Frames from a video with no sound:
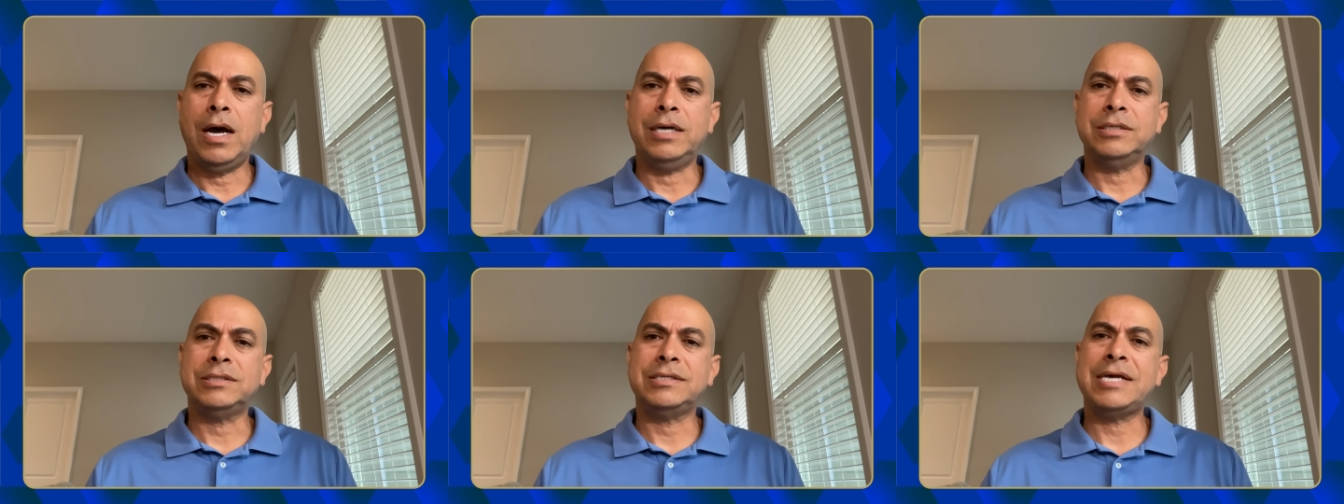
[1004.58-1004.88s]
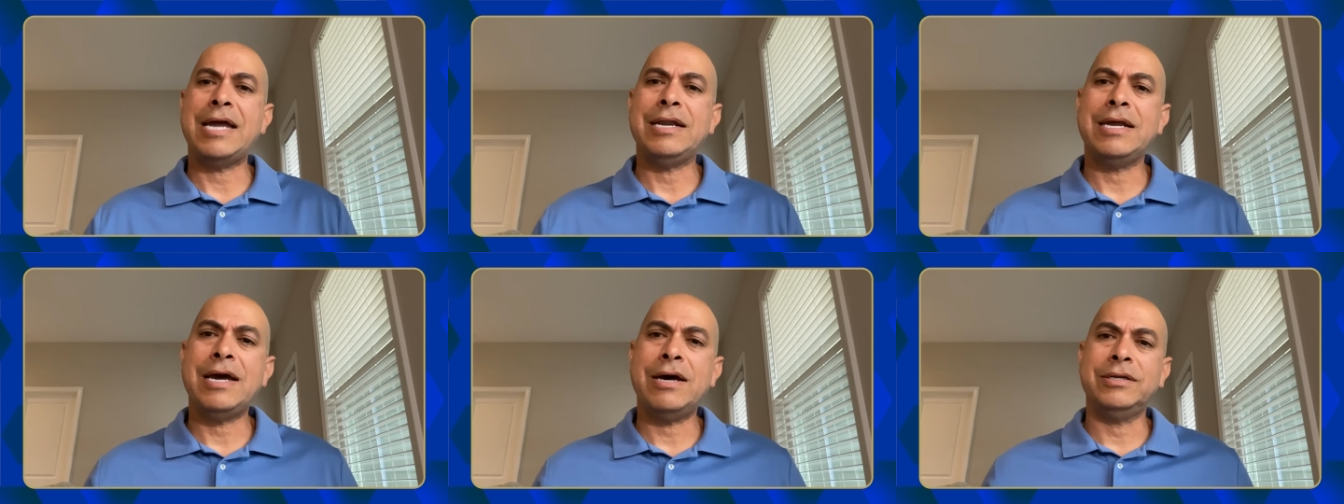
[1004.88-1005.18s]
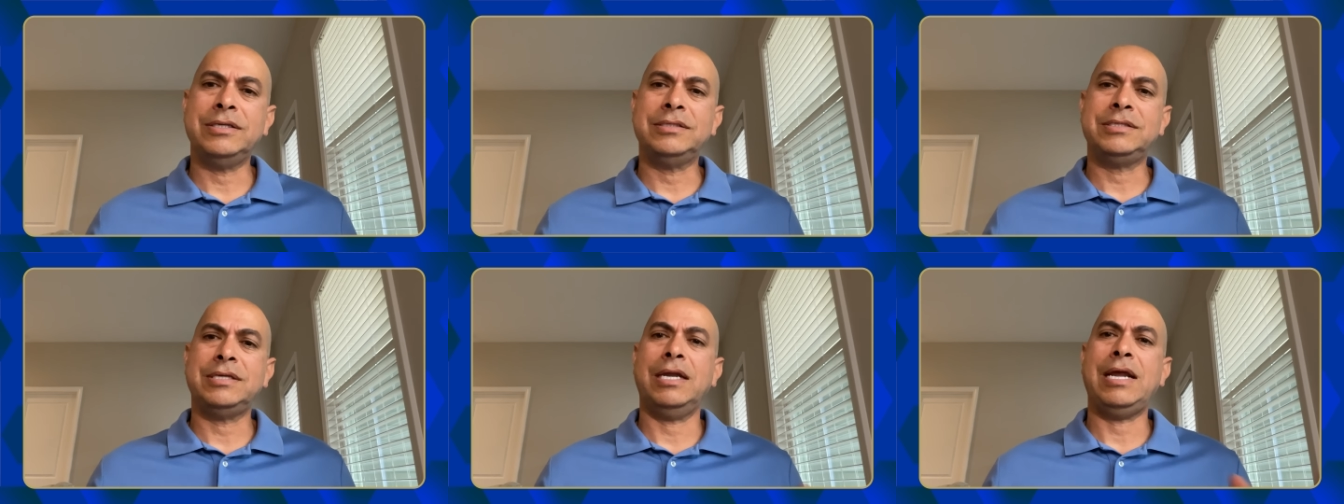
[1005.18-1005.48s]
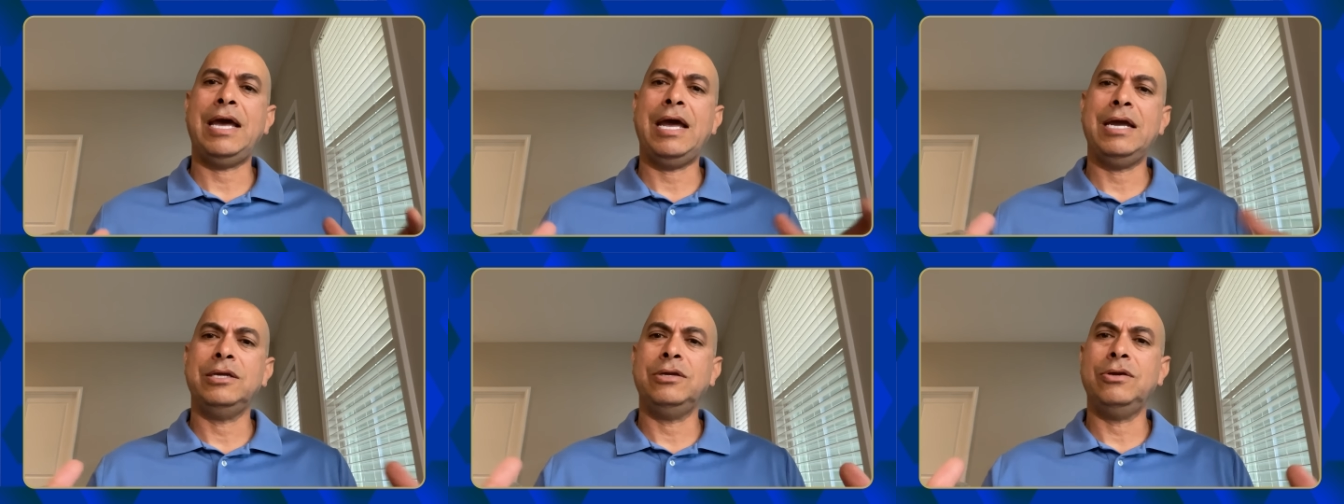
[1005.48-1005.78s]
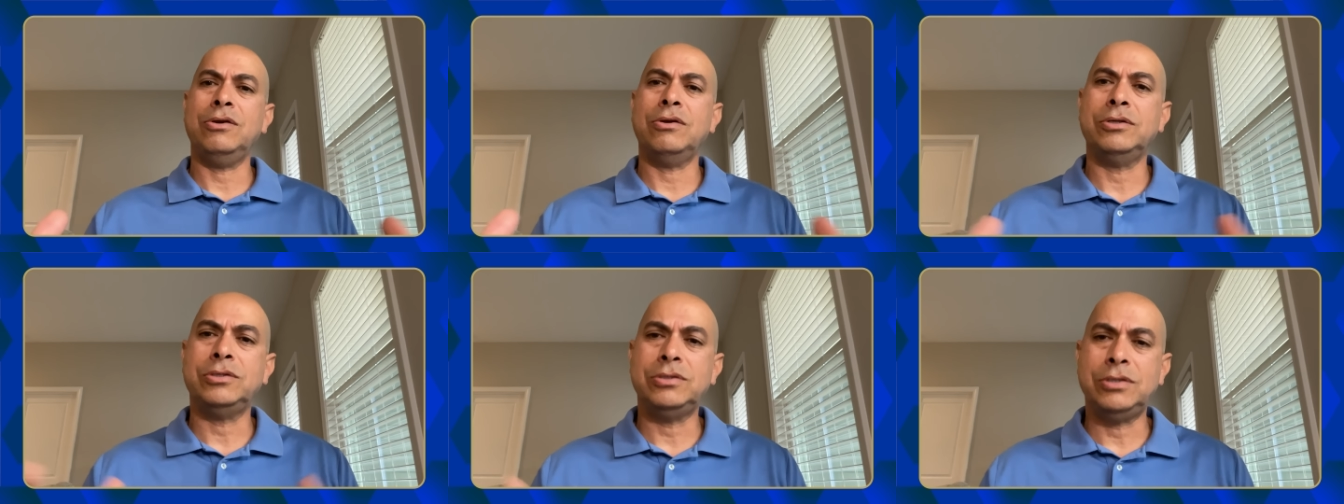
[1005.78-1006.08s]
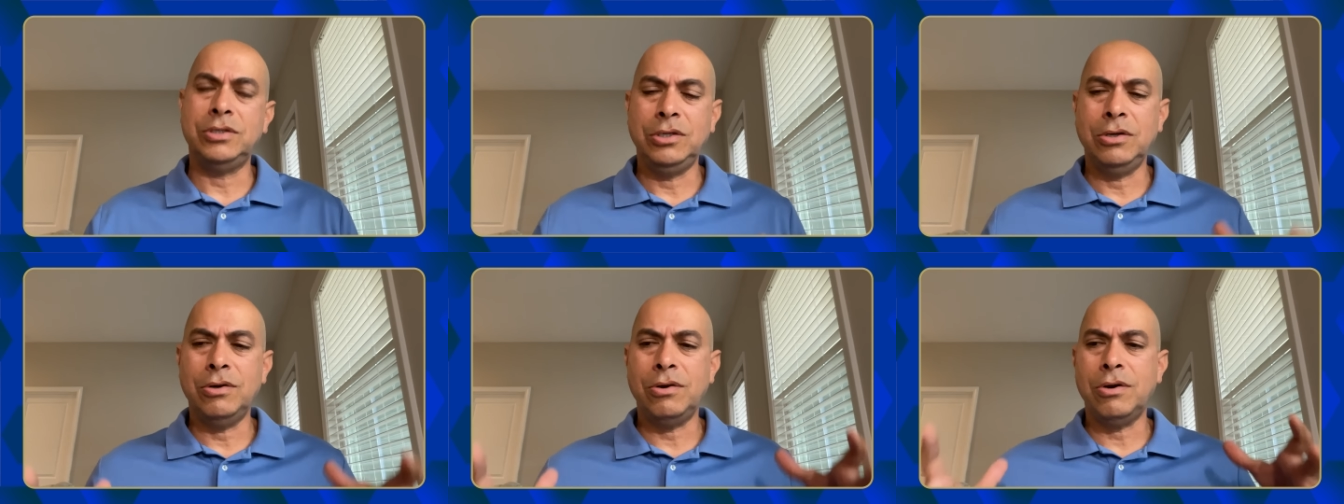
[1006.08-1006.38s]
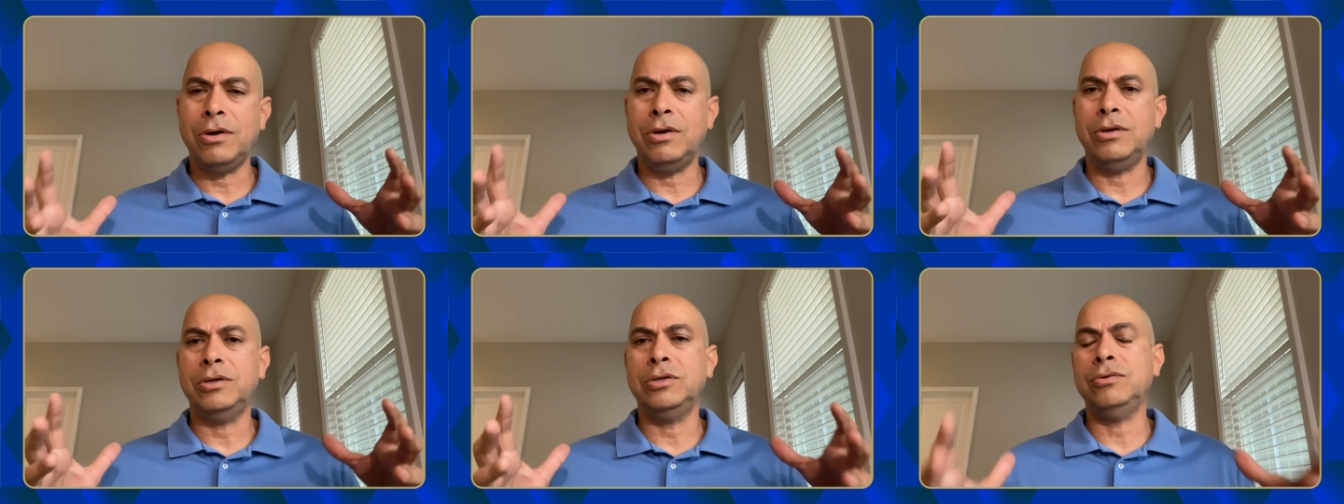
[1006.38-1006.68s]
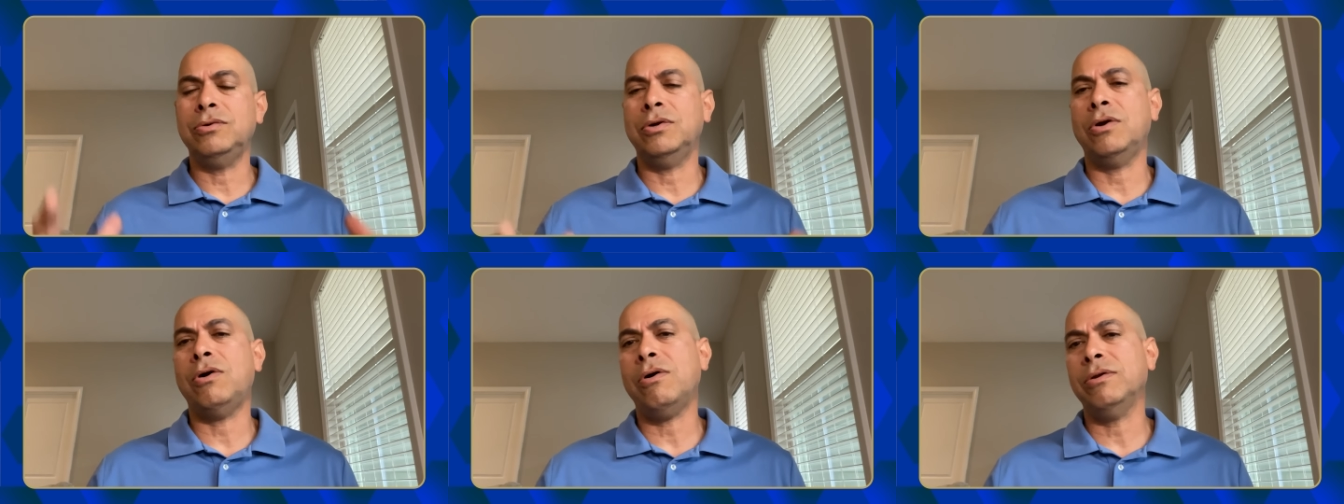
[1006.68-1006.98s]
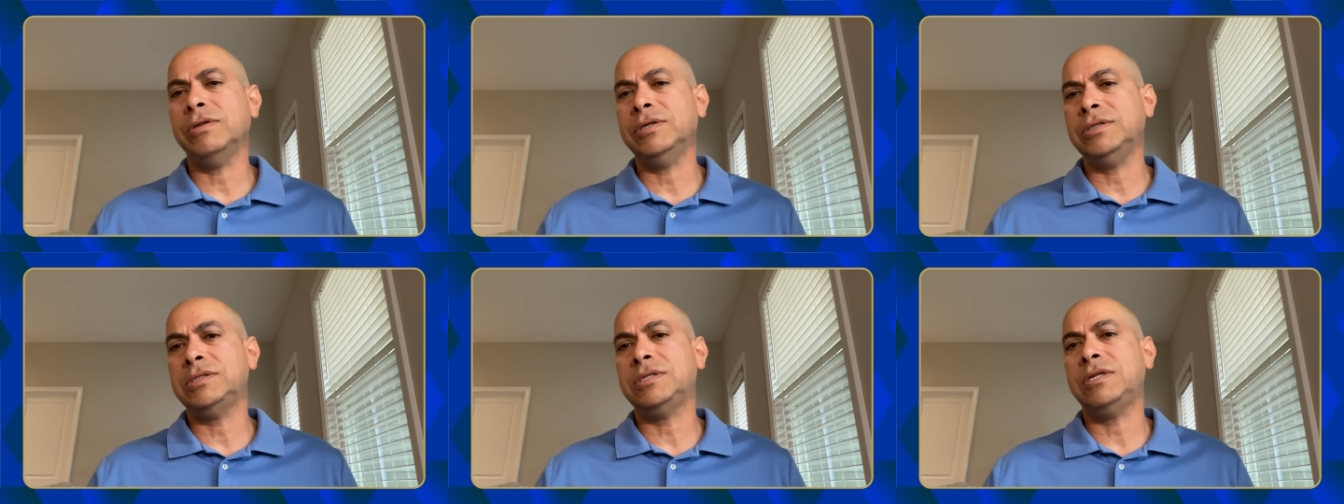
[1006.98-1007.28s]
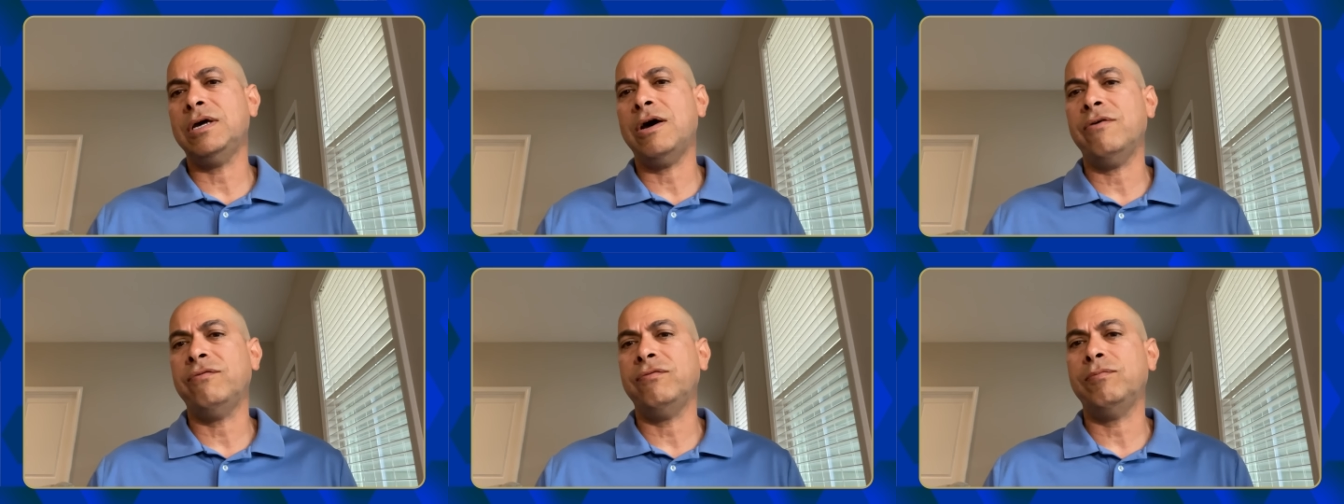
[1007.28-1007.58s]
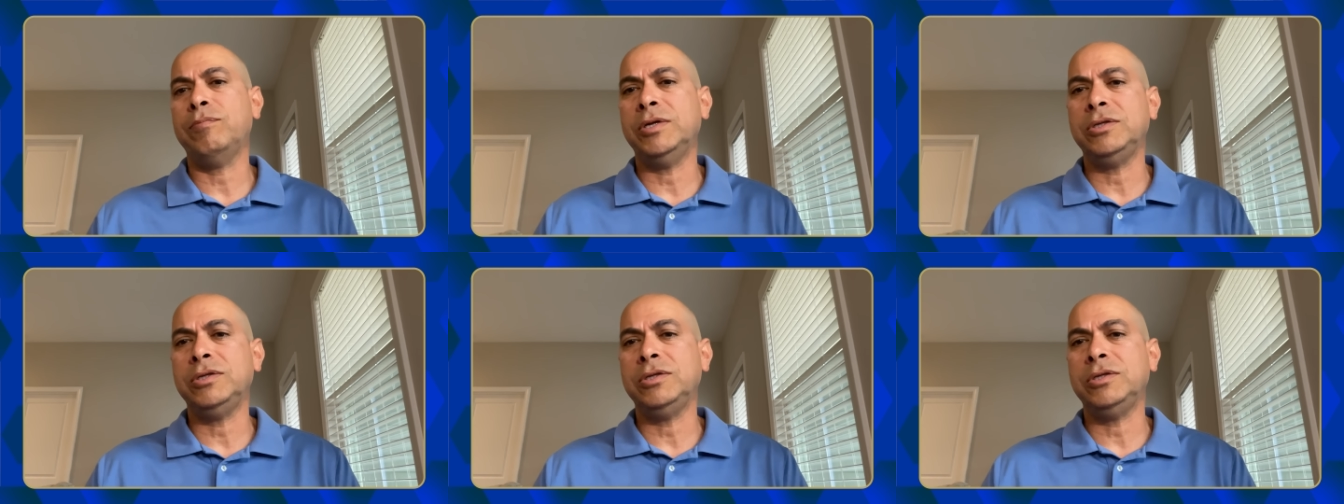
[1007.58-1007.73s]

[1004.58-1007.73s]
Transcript: sat down and said, "Hey, you're doing all this stuff,